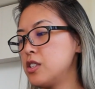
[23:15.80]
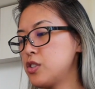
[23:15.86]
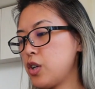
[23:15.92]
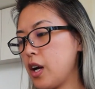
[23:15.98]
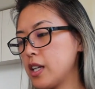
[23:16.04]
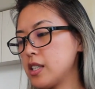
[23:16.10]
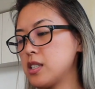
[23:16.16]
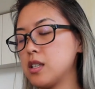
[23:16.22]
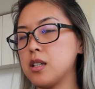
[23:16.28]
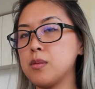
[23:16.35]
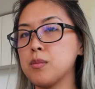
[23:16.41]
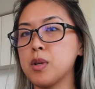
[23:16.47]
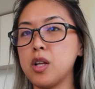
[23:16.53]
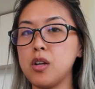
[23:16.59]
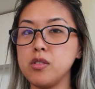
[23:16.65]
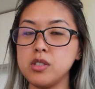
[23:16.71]
try
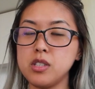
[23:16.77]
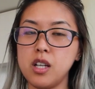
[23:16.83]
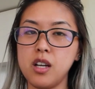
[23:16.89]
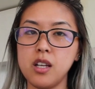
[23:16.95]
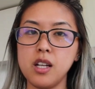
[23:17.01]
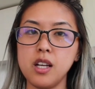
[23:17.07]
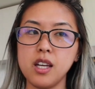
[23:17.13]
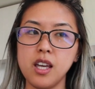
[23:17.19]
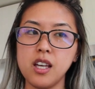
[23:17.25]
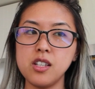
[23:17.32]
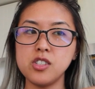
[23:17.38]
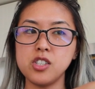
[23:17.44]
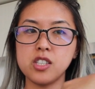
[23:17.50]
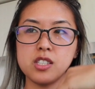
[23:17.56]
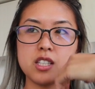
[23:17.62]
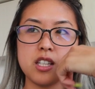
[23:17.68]
some clothes on again
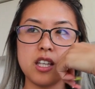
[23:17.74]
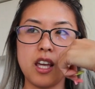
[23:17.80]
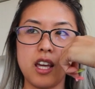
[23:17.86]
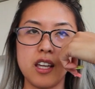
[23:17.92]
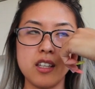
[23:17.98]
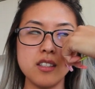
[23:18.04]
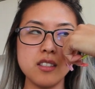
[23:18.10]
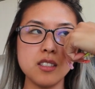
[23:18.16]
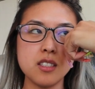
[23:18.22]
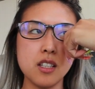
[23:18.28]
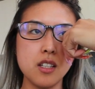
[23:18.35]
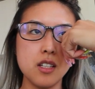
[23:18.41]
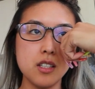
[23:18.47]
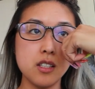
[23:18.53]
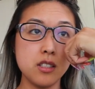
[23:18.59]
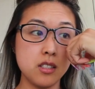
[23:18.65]
just in case.
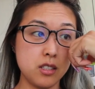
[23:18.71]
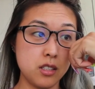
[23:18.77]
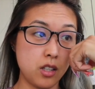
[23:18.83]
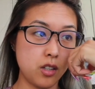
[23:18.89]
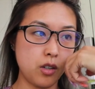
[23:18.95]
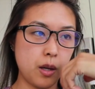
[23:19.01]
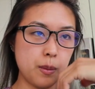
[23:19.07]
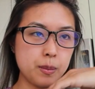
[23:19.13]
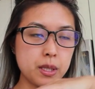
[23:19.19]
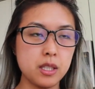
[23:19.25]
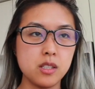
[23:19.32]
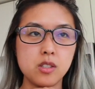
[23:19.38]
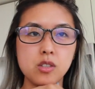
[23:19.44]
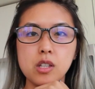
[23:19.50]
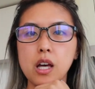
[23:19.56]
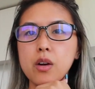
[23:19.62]
So I'm
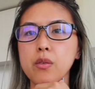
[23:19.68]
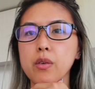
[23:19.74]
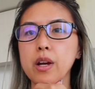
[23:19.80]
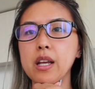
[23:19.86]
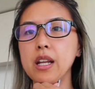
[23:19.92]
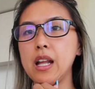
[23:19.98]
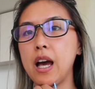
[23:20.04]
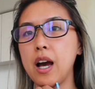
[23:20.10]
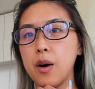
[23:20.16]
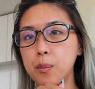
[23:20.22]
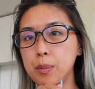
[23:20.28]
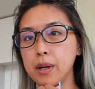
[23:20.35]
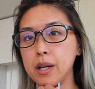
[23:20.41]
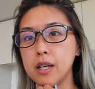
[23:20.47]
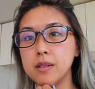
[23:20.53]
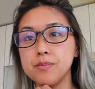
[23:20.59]
gonna do that right now,
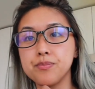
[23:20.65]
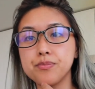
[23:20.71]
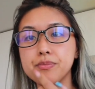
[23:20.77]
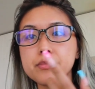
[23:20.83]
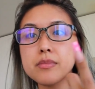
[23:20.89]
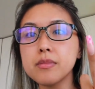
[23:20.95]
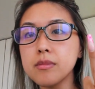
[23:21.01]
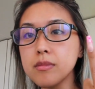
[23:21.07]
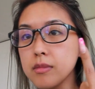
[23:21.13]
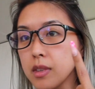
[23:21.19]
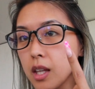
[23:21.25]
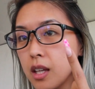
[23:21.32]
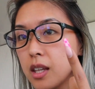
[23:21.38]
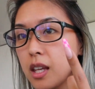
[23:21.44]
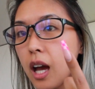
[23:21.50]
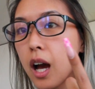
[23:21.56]
but
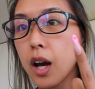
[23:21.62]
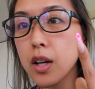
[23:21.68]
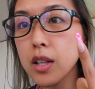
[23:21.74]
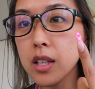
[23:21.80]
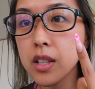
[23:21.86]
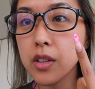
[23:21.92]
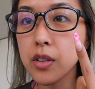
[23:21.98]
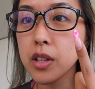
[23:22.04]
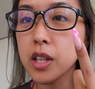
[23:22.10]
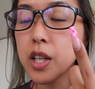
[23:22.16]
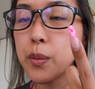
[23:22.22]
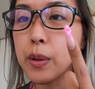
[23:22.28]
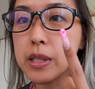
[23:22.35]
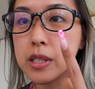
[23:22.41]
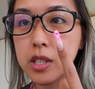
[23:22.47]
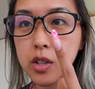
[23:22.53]
yeah, I literally
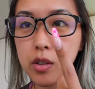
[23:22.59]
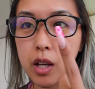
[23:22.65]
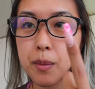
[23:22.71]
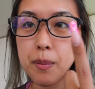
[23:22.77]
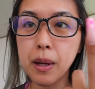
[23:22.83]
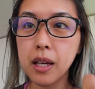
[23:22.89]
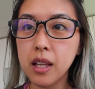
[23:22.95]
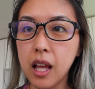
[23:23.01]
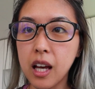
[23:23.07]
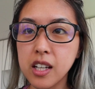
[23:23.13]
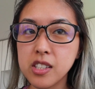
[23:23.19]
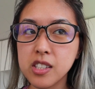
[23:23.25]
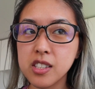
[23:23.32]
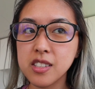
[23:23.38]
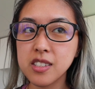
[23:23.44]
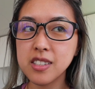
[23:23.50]
went to go get my
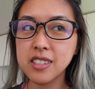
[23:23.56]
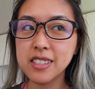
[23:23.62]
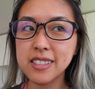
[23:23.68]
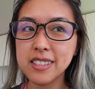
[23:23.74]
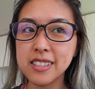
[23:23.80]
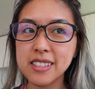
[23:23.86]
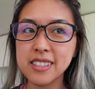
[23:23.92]
lashes